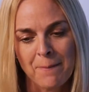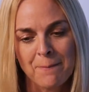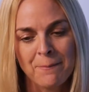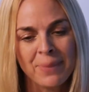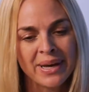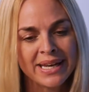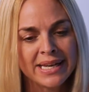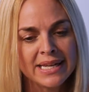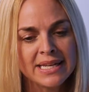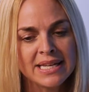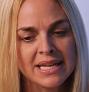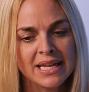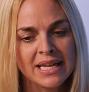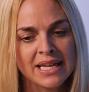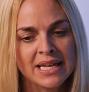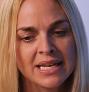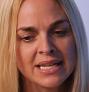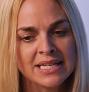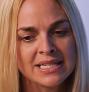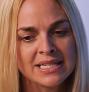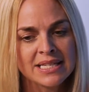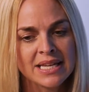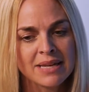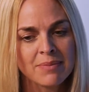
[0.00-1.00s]
but it
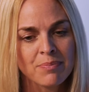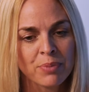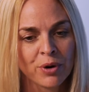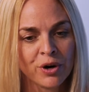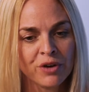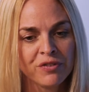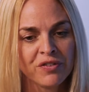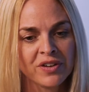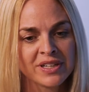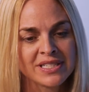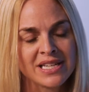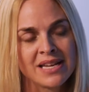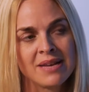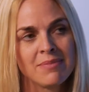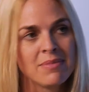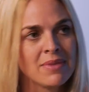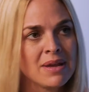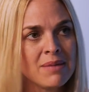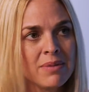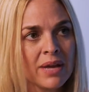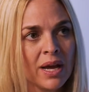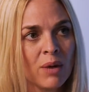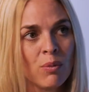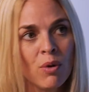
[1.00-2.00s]
isn't perfect, and
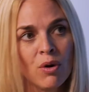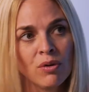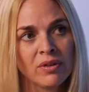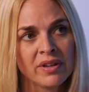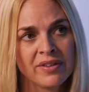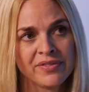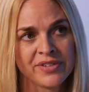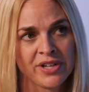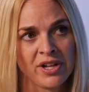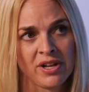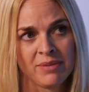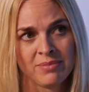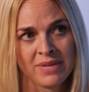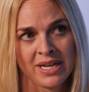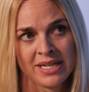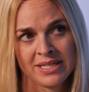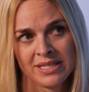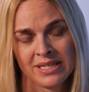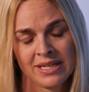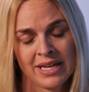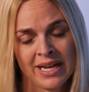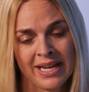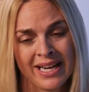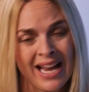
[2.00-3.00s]
maybe I won't live till I'm
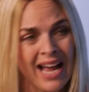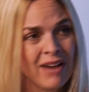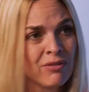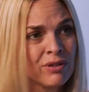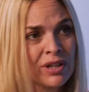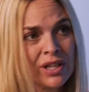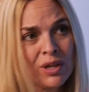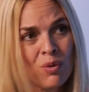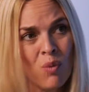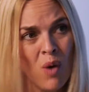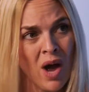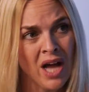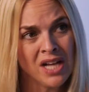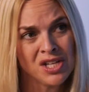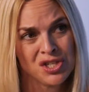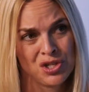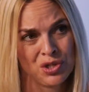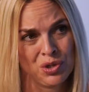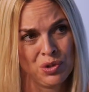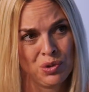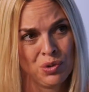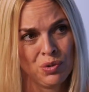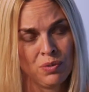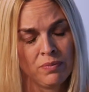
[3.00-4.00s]
99. I really want
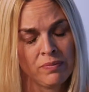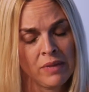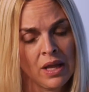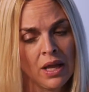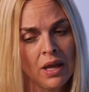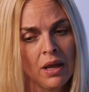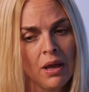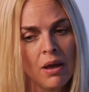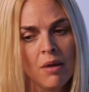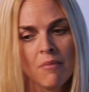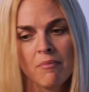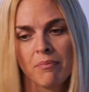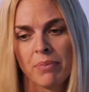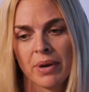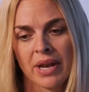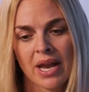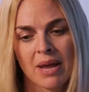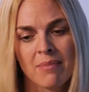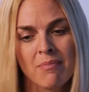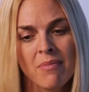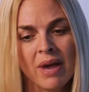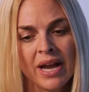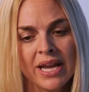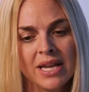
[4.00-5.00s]
to. But I
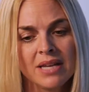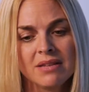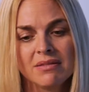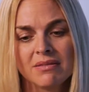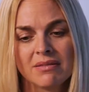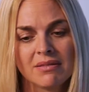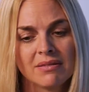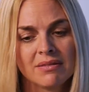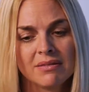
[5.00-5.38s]
might